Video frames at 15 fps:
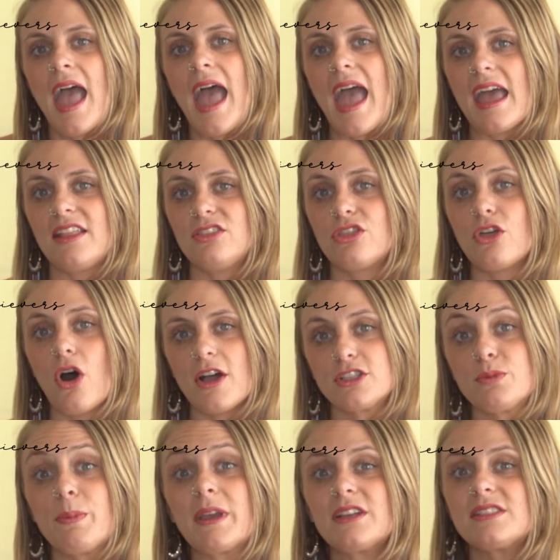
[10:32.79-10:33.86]
and thoughts
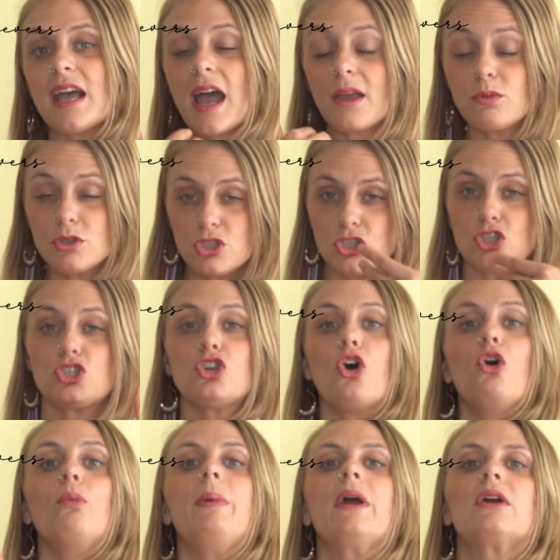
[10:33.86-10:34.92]
because I was
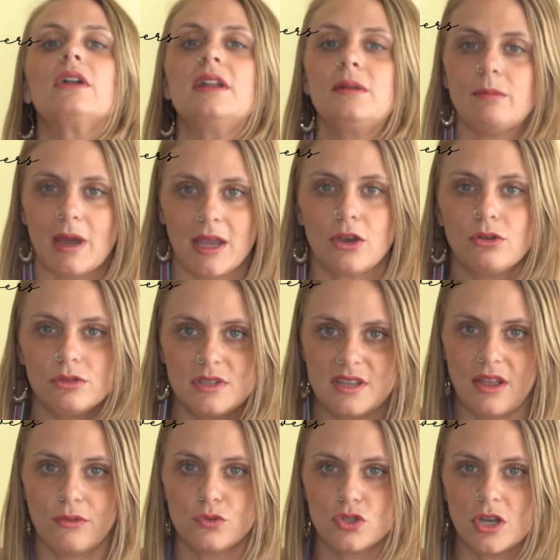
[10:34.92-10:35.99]
so buried in my own
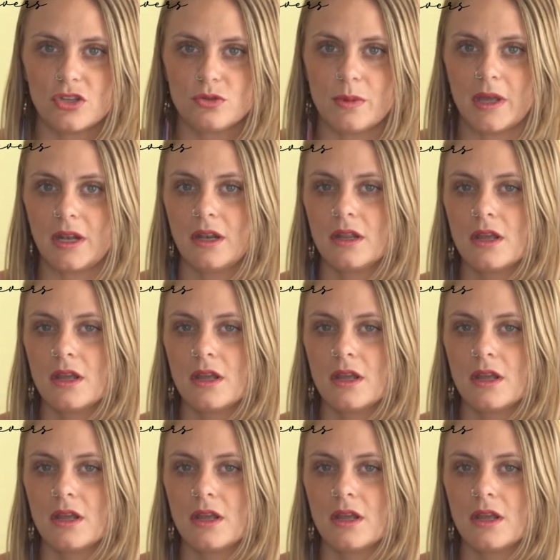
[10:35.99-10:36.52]
self-judgment.